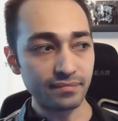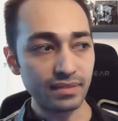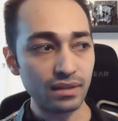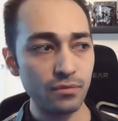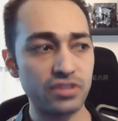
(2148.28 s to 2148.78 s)

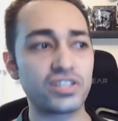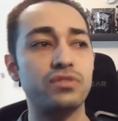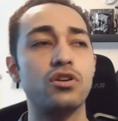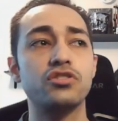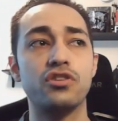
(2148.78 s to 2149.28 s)
what is it? It's
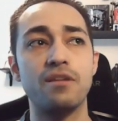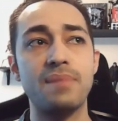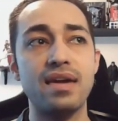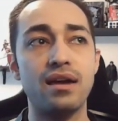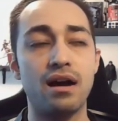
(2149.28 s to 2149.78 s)
also going to
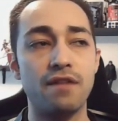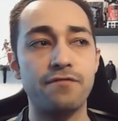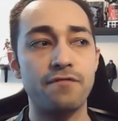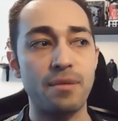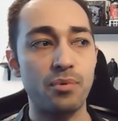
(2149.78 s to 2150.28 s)
be uh, for
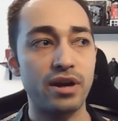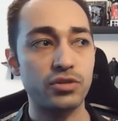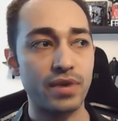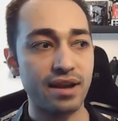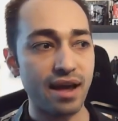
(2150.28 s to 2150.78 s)
February
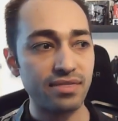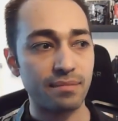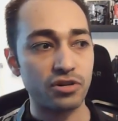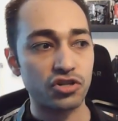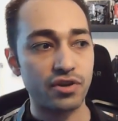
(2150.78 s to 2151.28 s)
twenty-ninth. I'm going
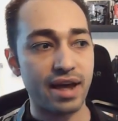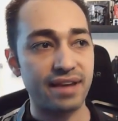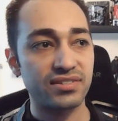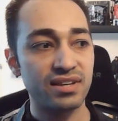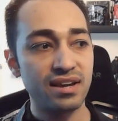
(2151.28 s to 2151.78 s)
to show you
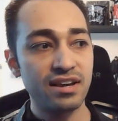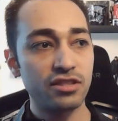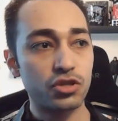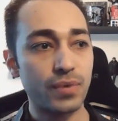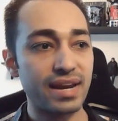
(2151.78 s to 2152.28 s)
guys the
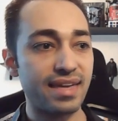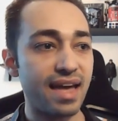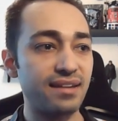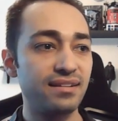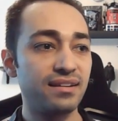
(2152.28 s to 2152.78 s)
tweet again.